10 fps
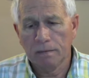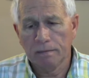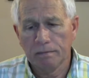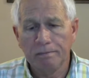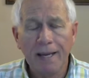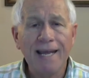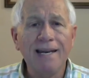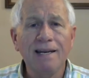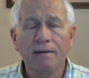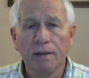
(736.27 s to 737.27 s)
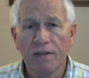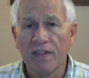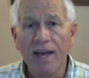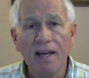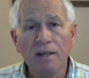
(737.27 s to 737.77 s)
may
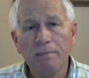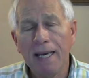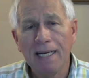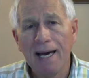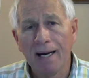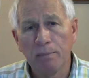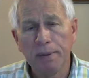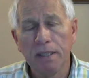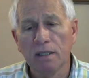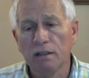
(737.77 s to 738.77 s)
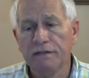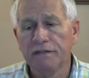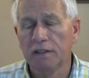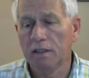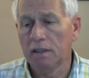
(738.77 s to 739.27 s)
not appear
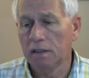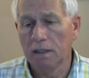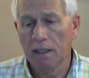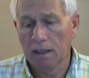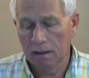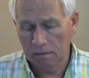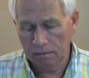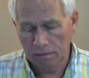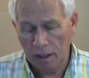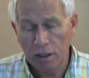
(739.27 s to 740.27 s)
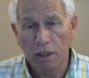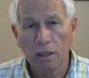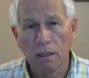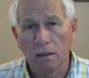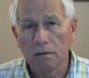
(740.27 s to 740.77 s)
for a
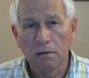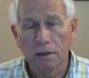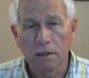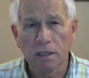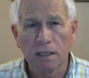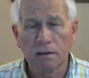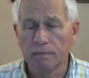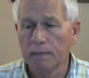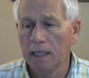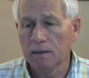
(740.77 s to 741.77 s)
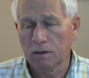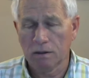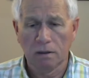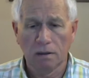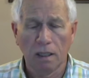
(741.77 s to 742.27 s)
year or 6 months
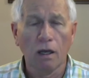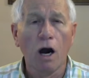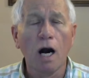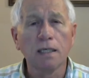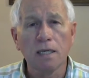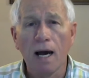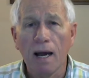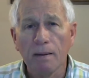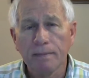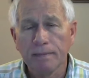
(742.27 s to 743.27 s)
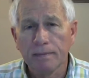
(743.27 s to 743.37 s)
or a long time.